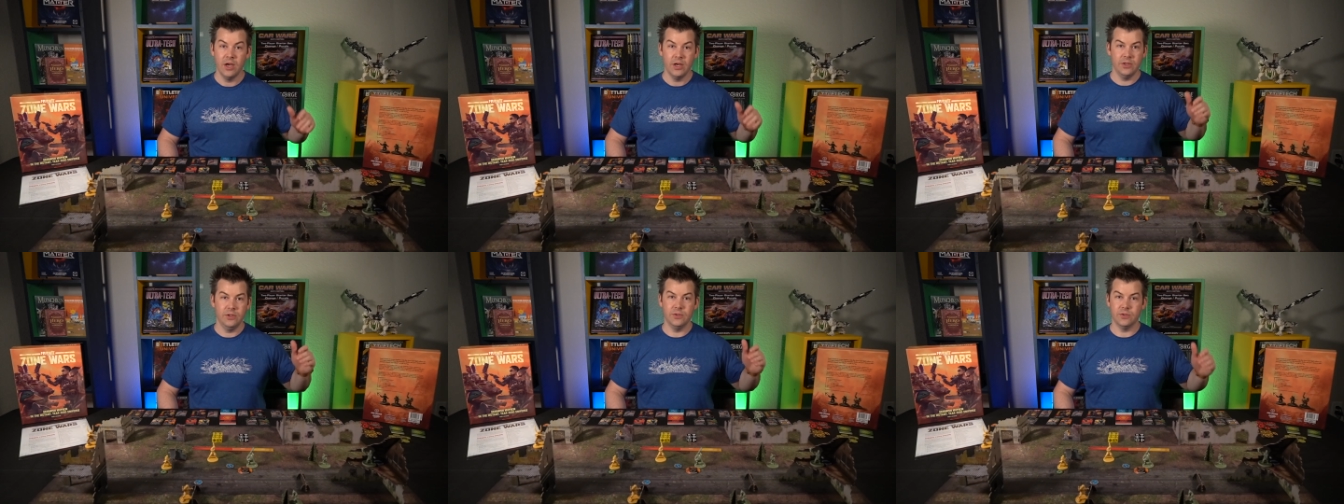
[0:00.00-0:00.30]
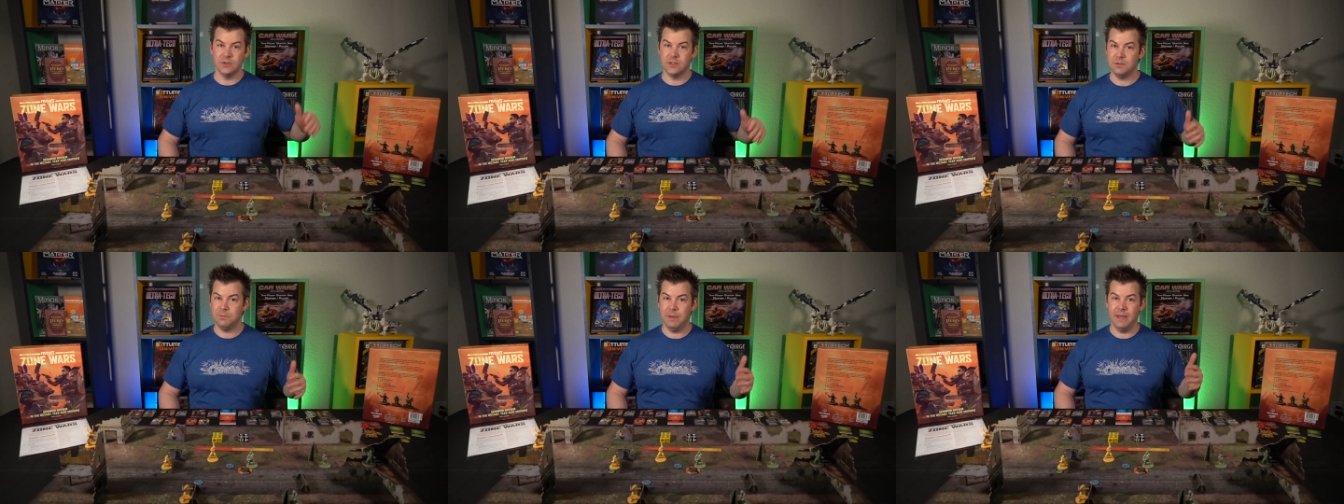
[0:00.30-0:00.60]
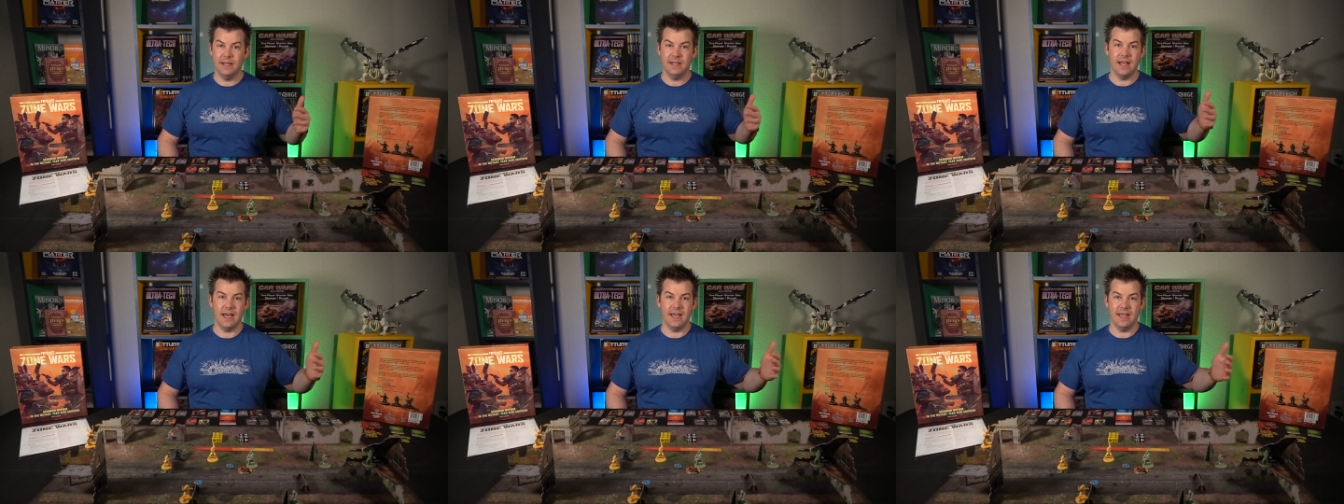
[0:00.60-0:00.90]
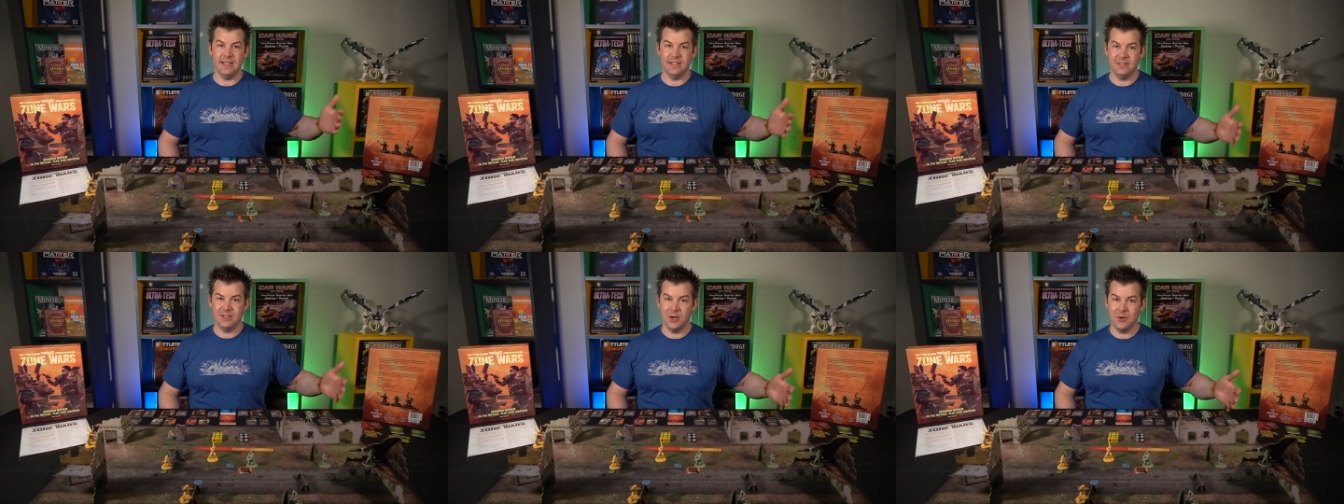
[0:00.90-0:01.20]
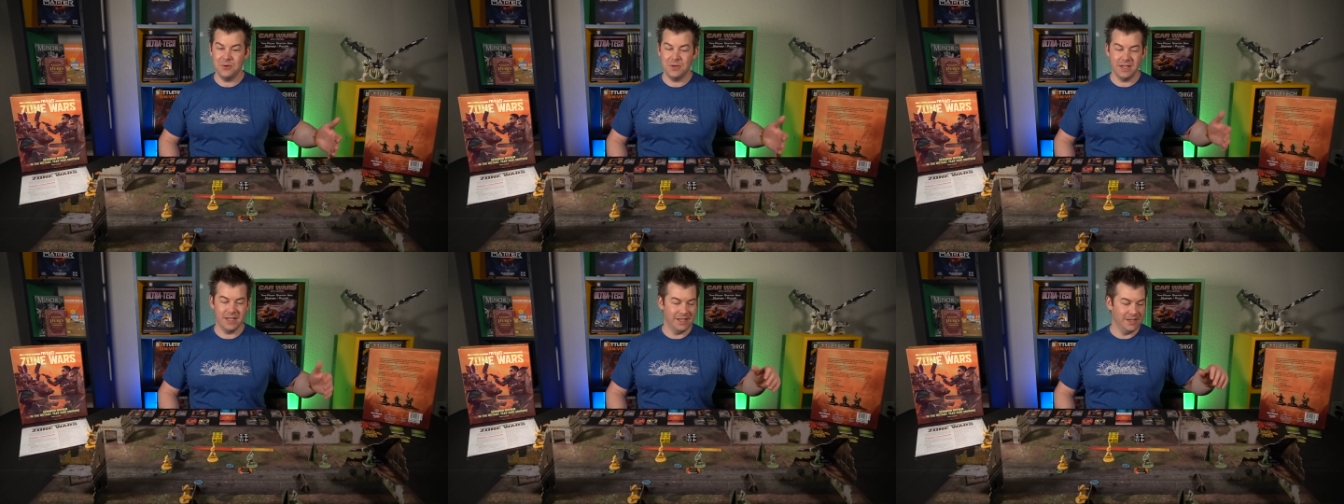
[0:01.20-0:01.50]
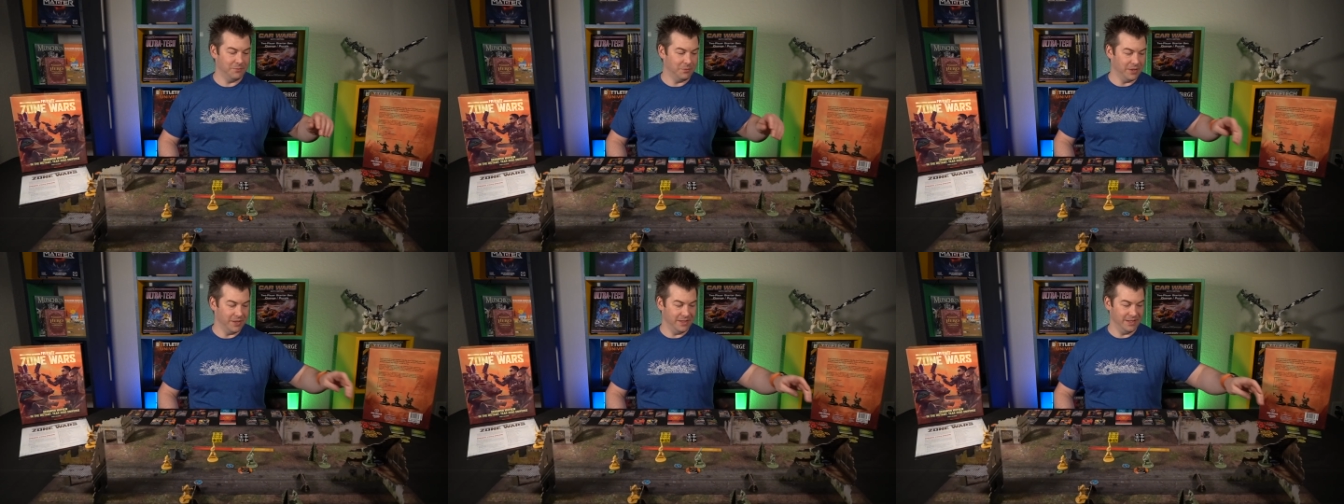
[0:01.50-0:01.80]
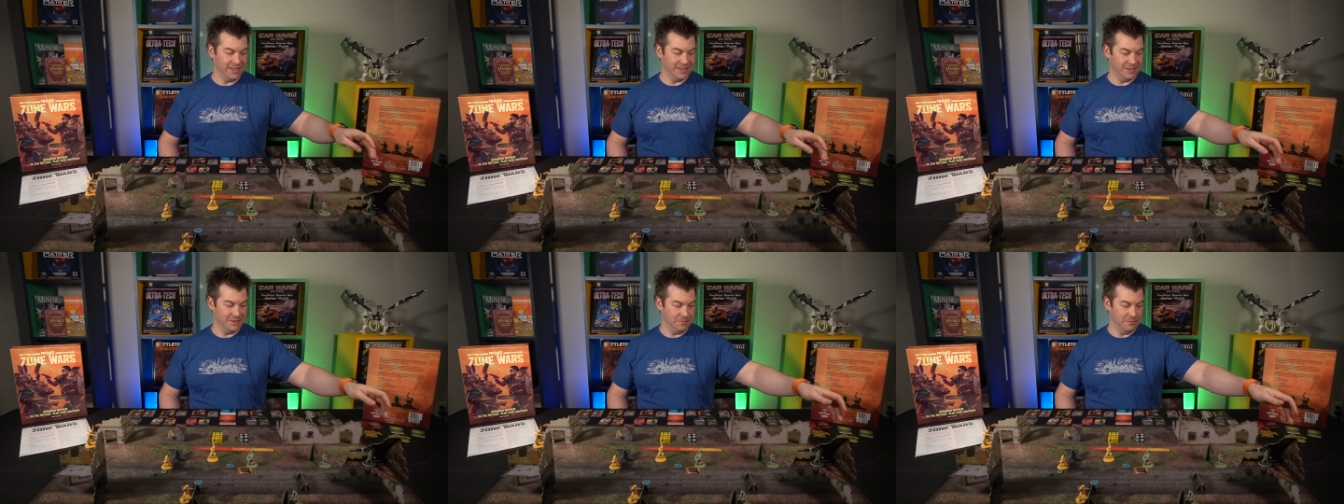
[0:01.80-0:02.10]
You'll spend a token, one of
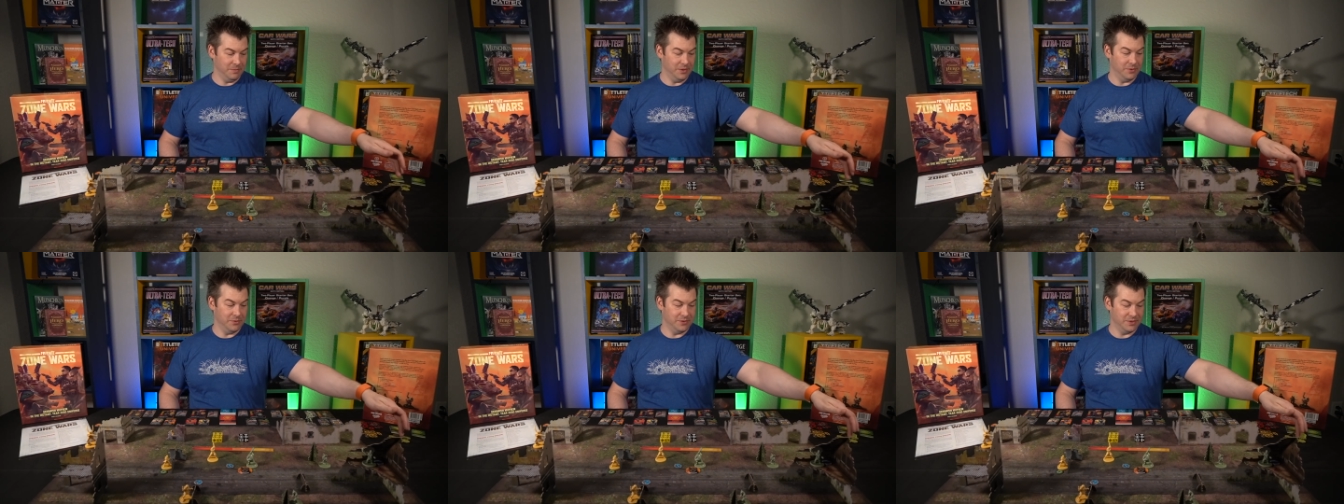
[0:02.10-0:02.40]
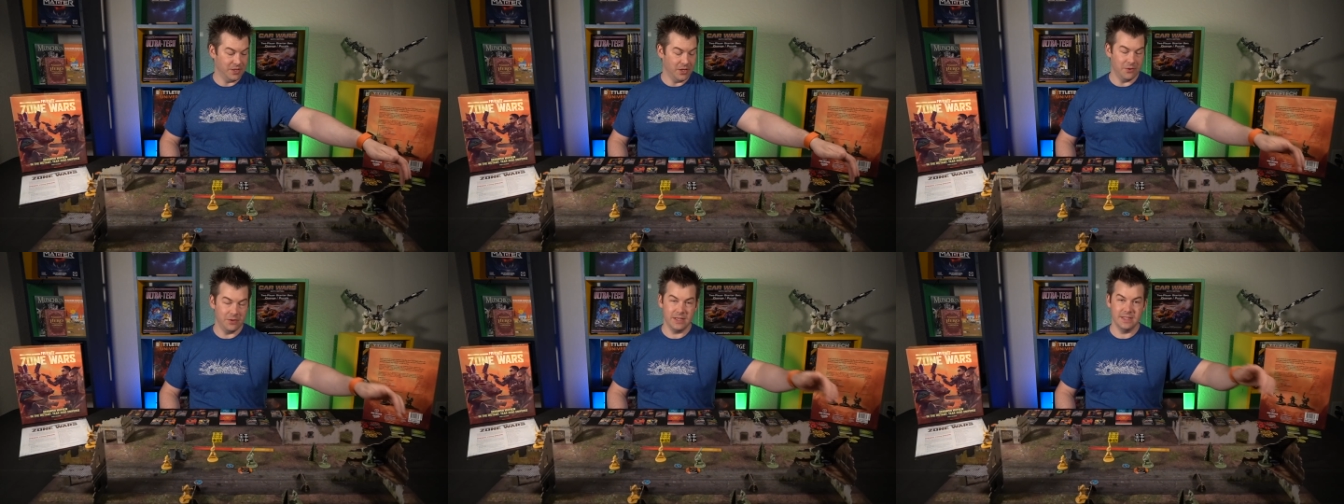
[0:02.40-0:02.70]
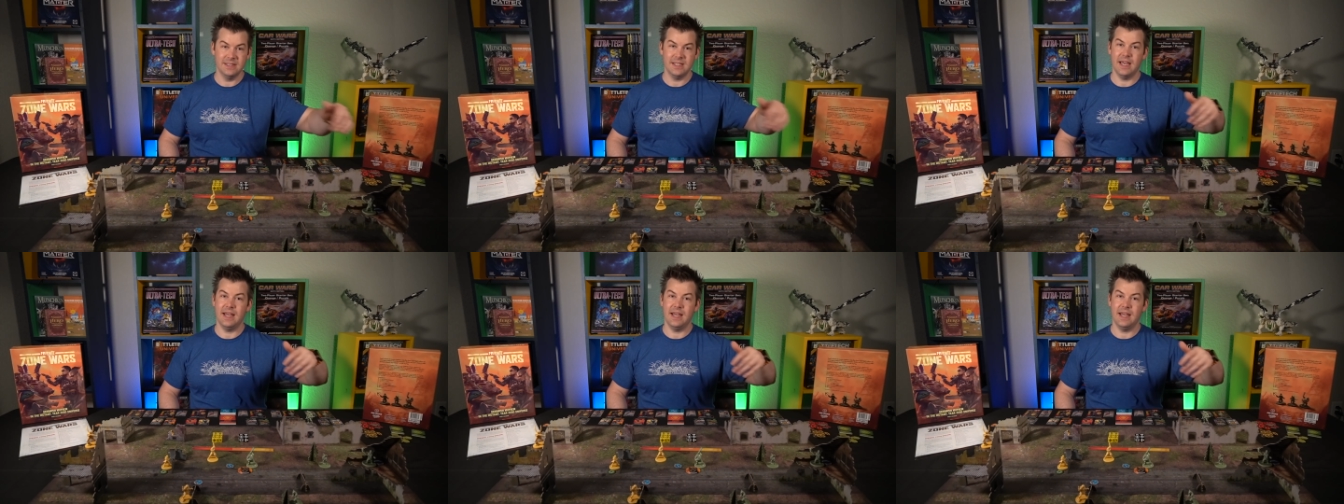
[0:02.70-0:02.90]
these mutant tokens,